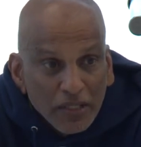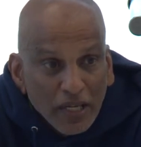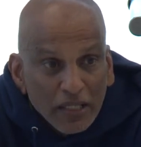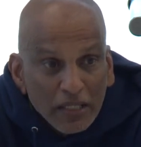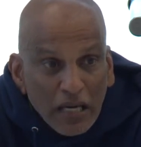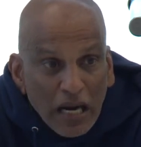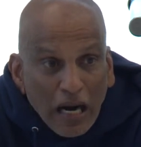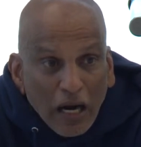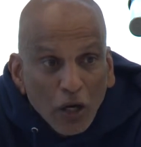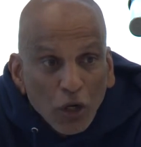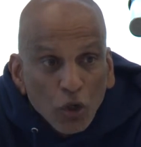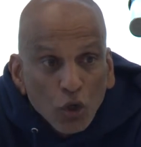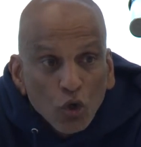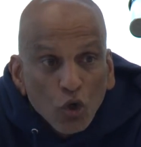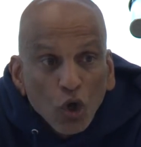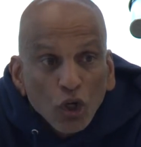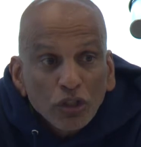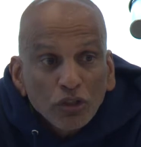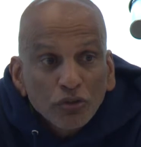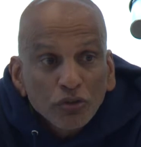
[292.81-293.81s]
that are
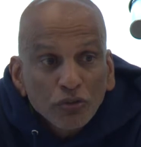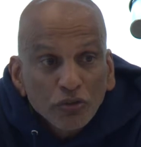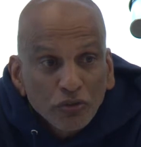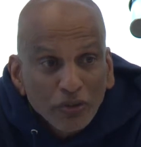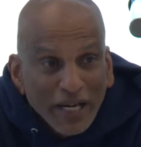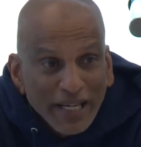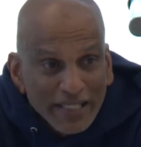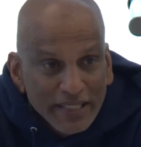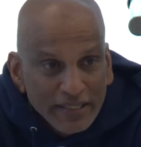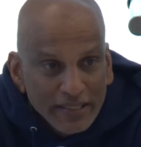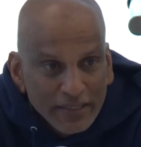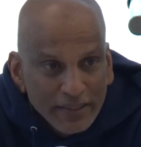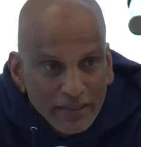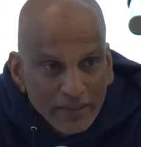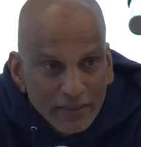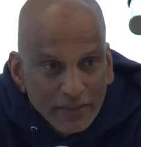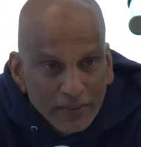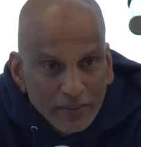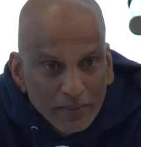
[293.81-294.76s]
not right,